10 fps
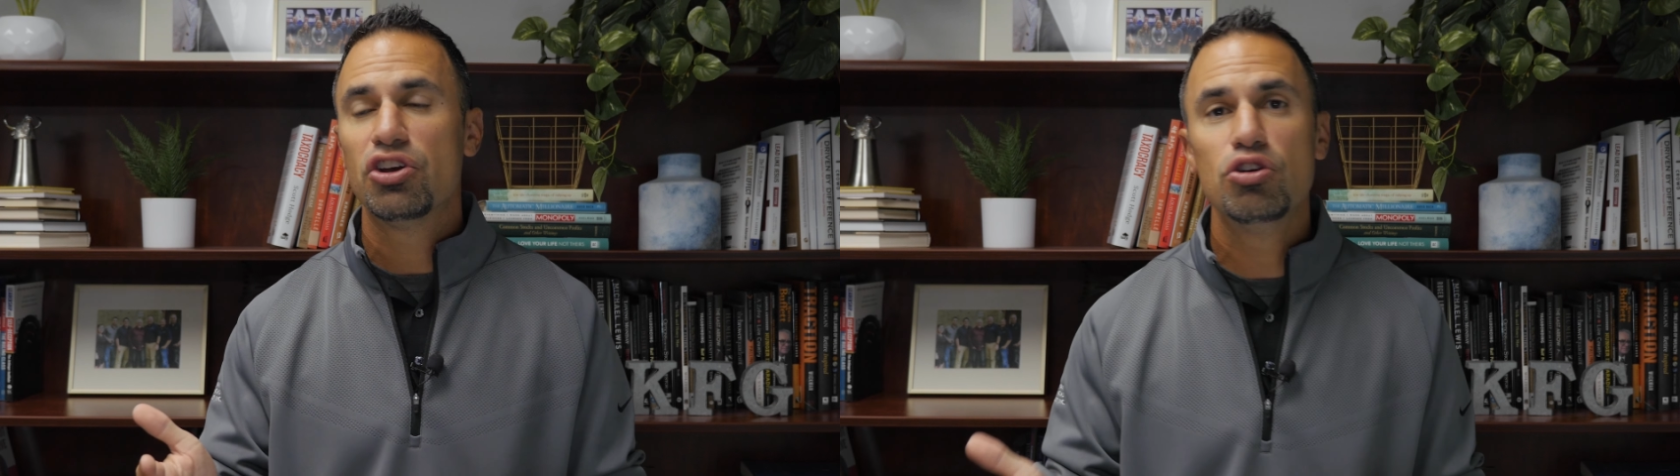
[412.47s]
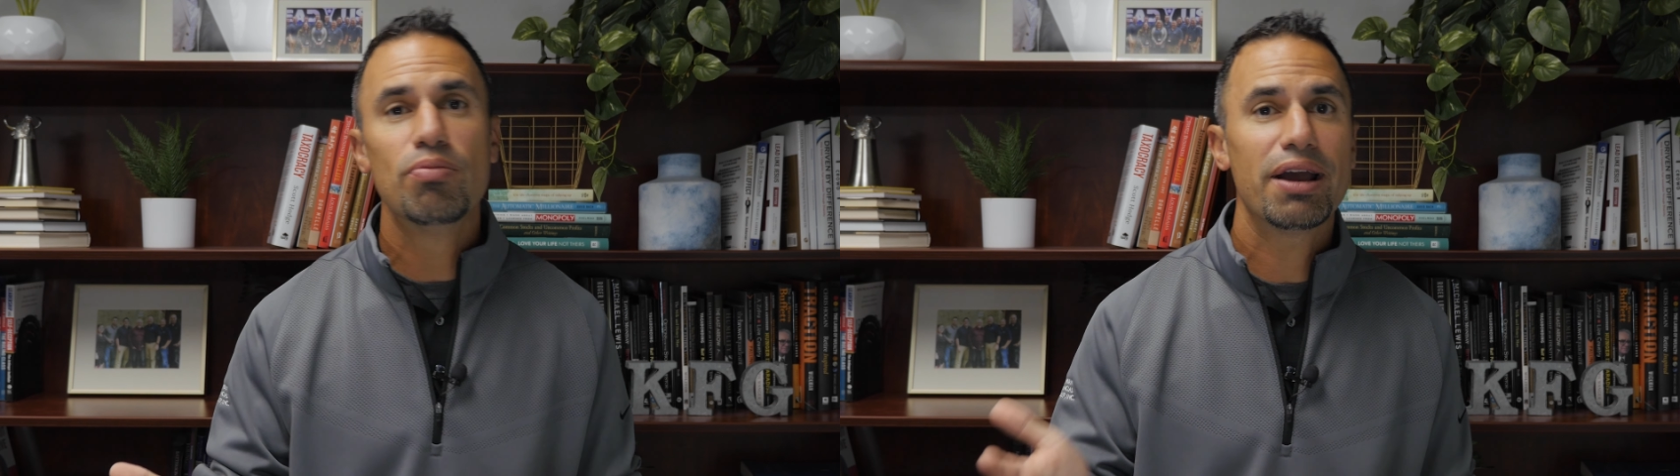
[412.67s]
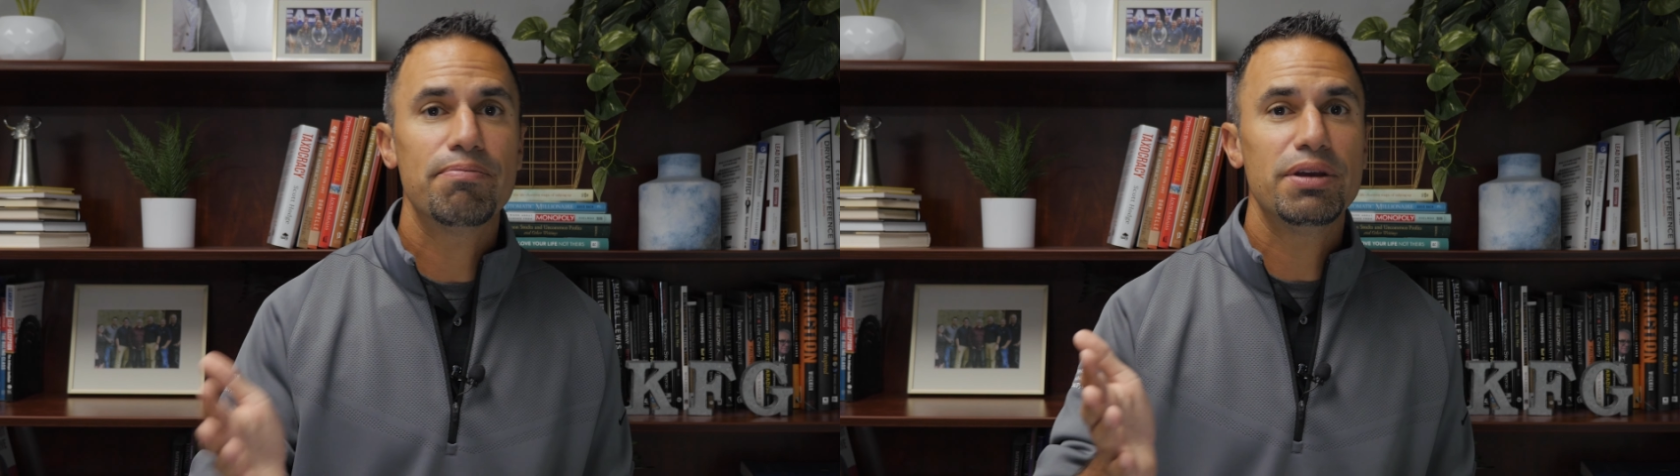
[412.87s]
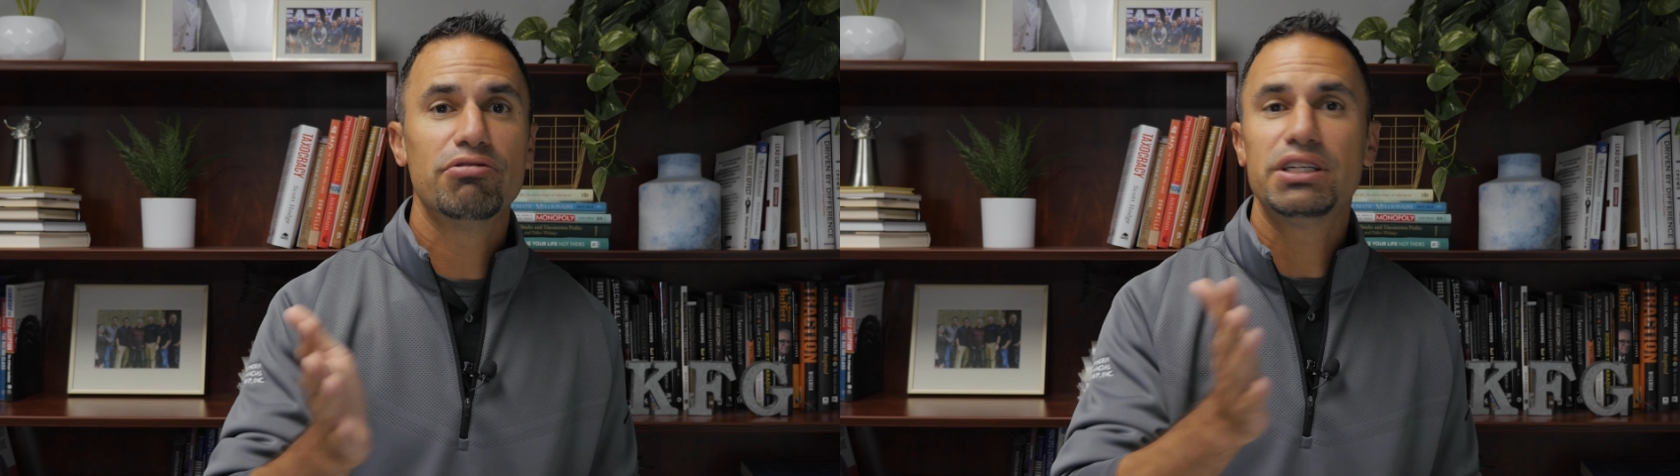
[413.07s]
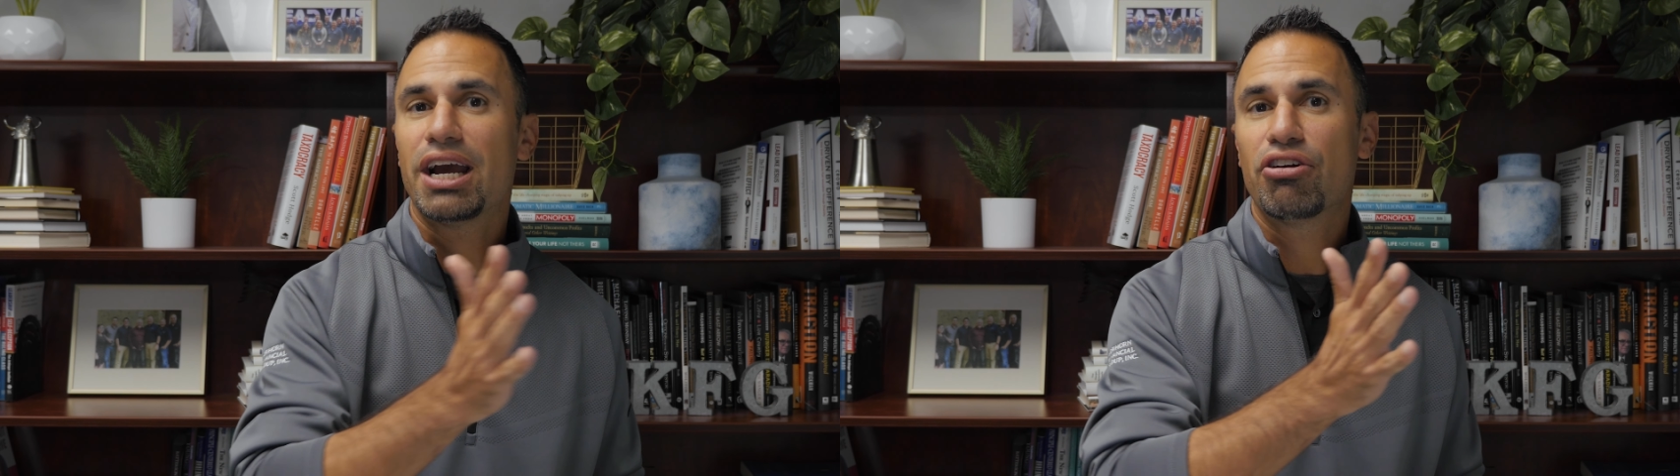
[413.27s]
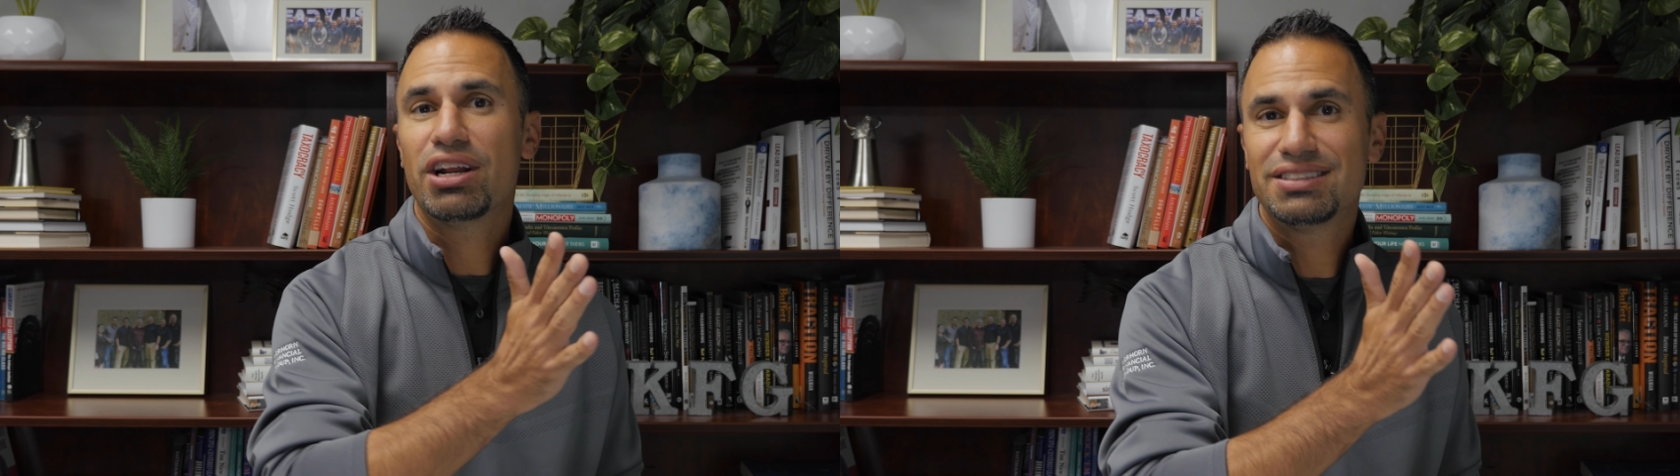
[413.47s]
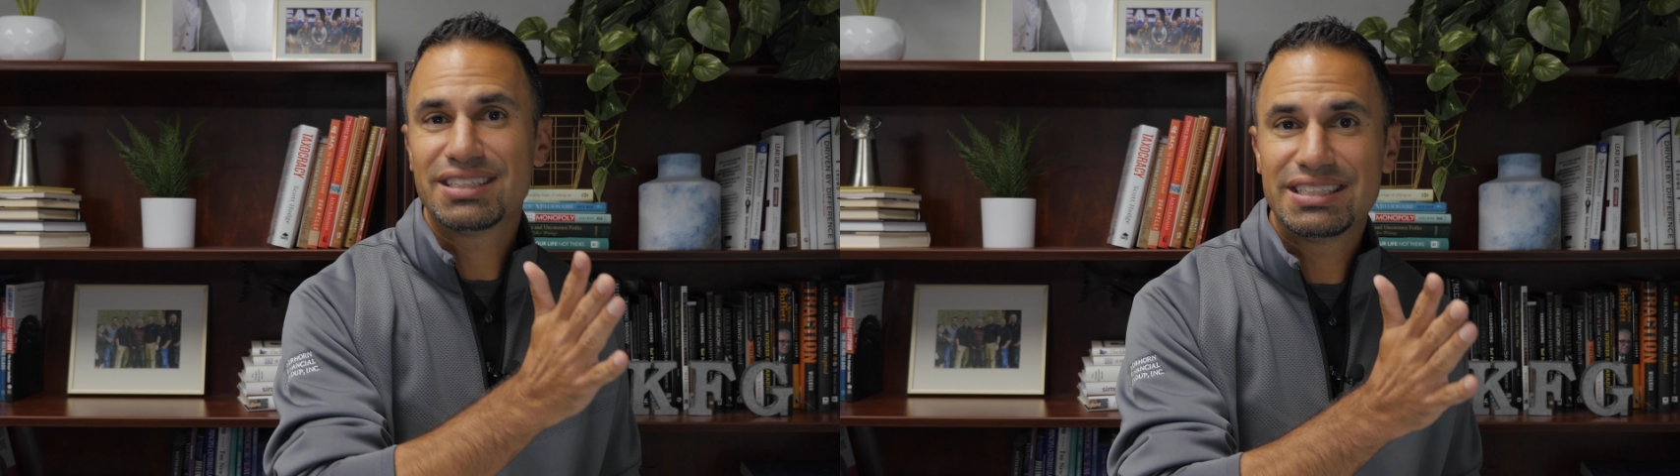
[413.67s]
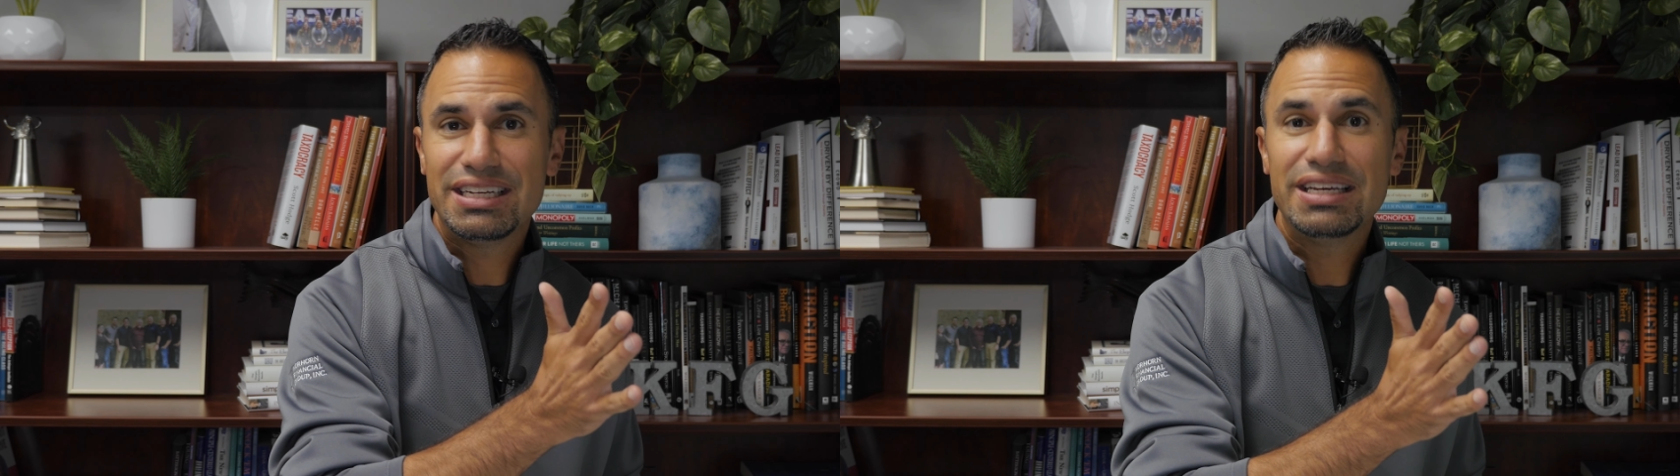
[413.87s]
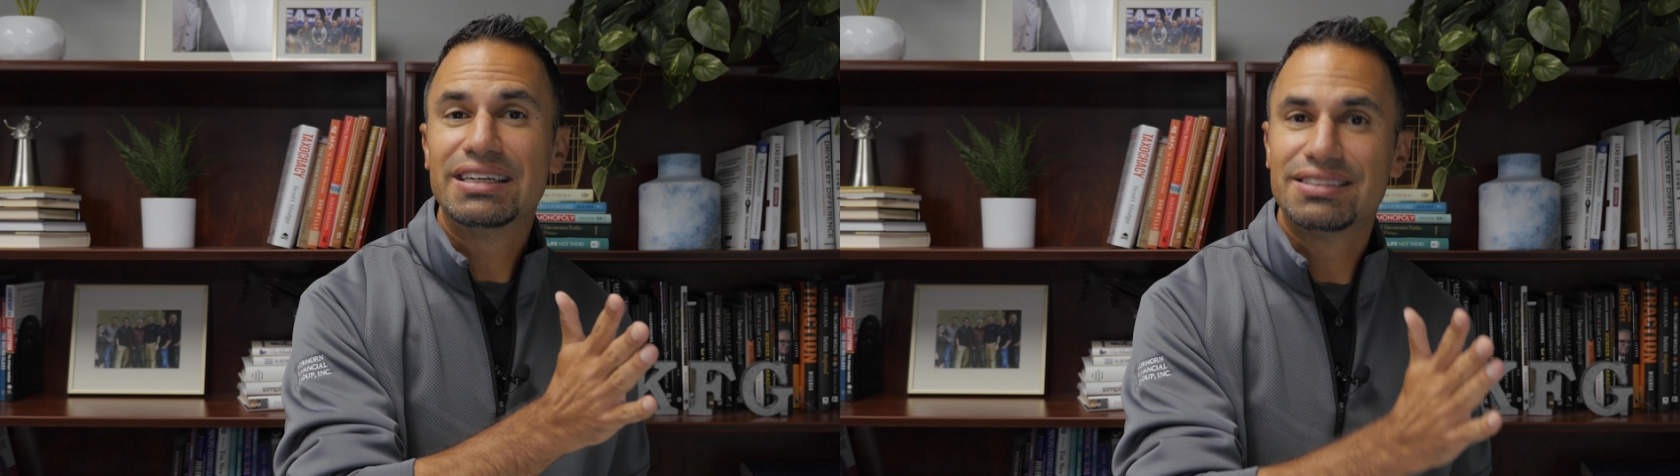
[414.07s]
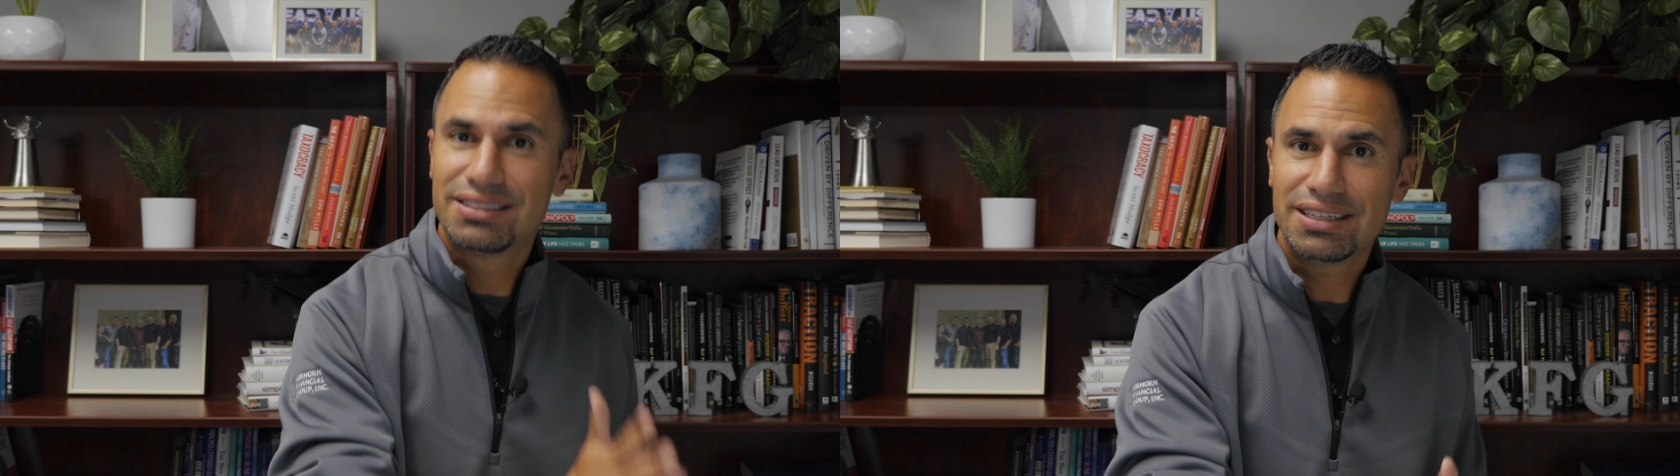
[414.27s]
You might be retiring at
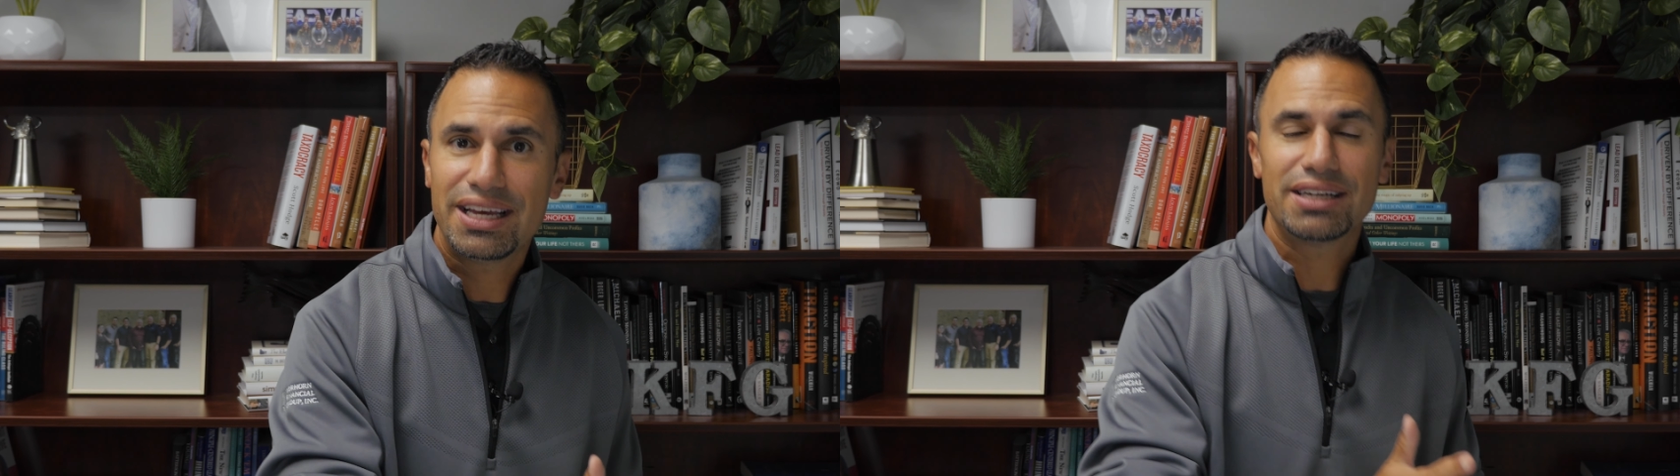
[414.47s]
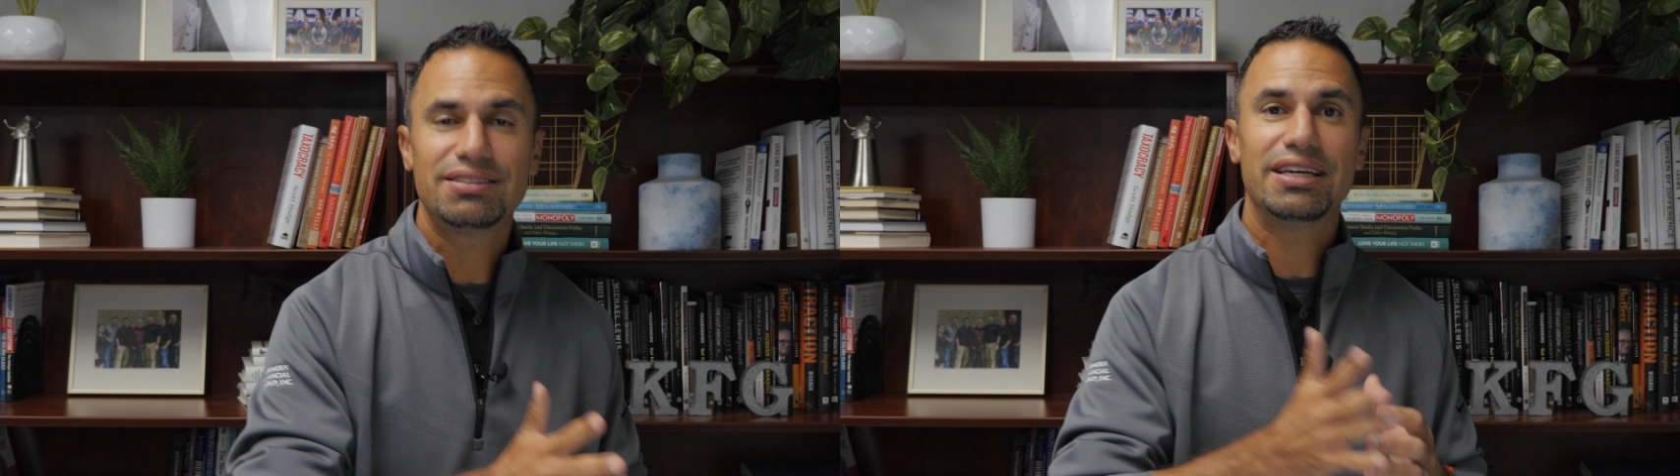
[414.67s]
66,